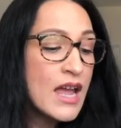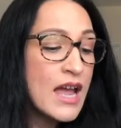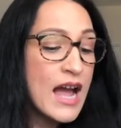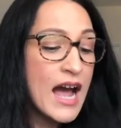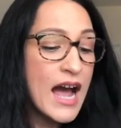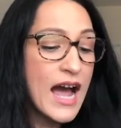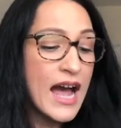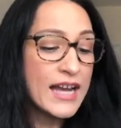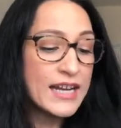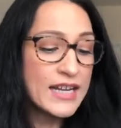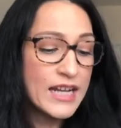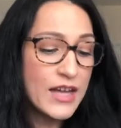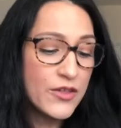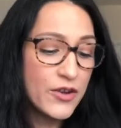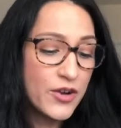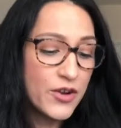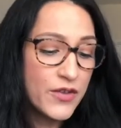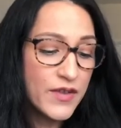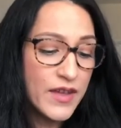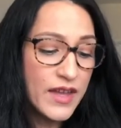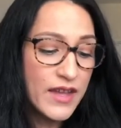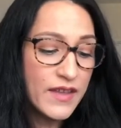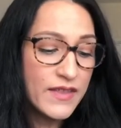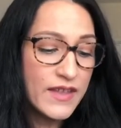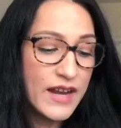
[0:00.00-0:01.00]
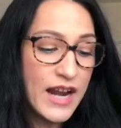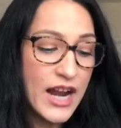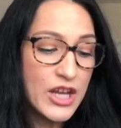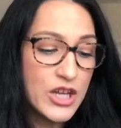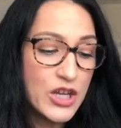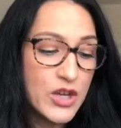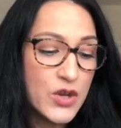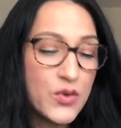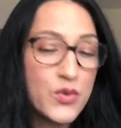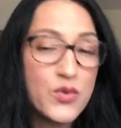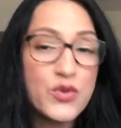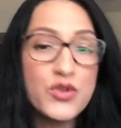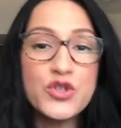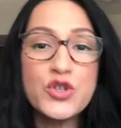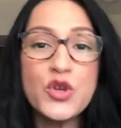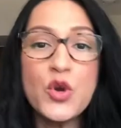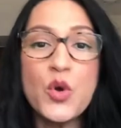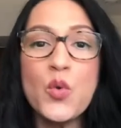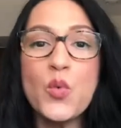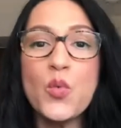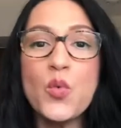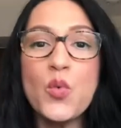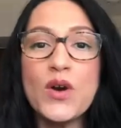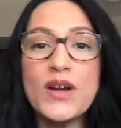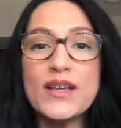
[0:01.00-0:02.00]
Another thing that I used
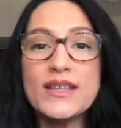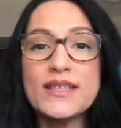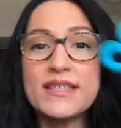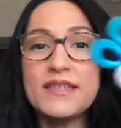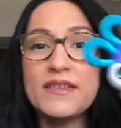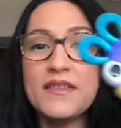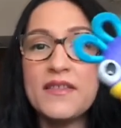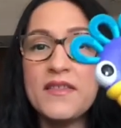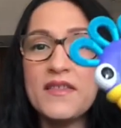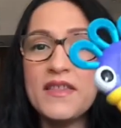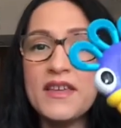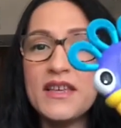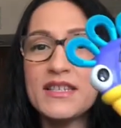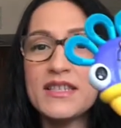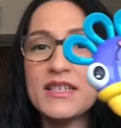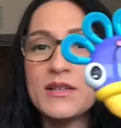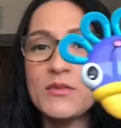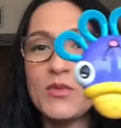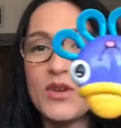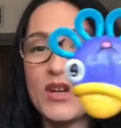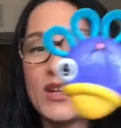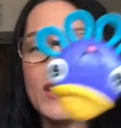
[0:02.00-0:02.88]
was this one,